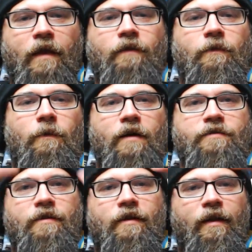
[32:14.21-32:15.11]
Thanks for
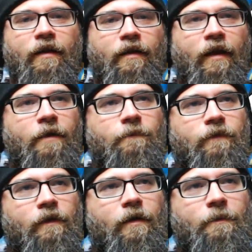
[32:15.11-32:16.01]
watching. It came
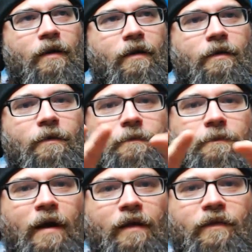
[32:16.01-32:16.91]
from
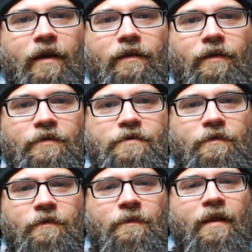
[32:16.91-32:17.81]
My Side of the
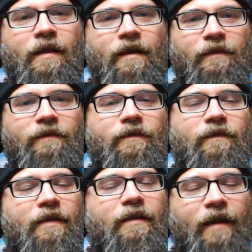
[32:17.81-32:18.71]
Laundry Room.
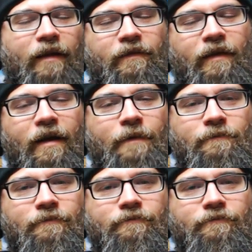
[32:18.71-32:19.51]
See you next time.